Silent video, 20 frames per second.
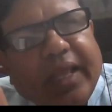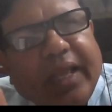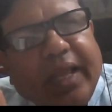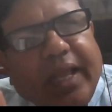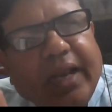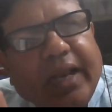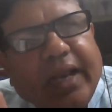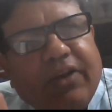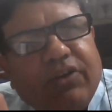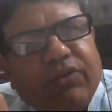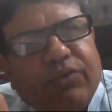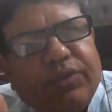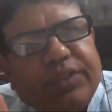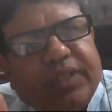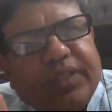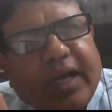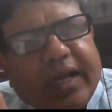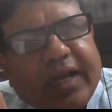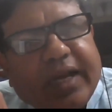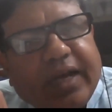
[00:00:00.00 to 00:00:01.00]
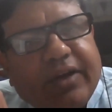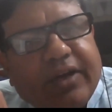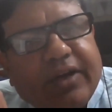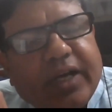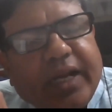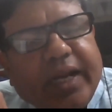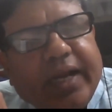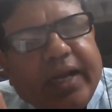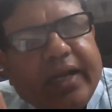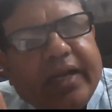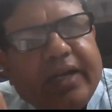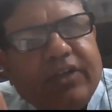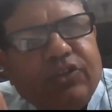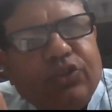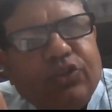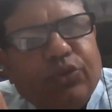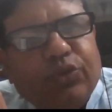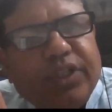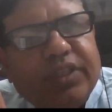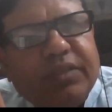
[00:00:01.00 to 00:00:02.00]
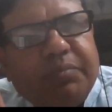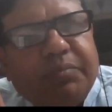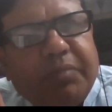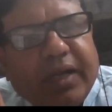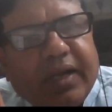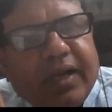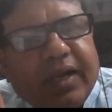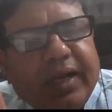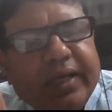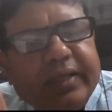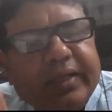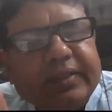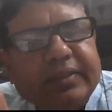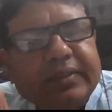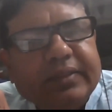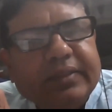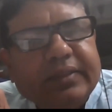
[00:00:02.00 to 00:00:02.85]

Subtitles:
along with Hannah Arendt and Judith Butler,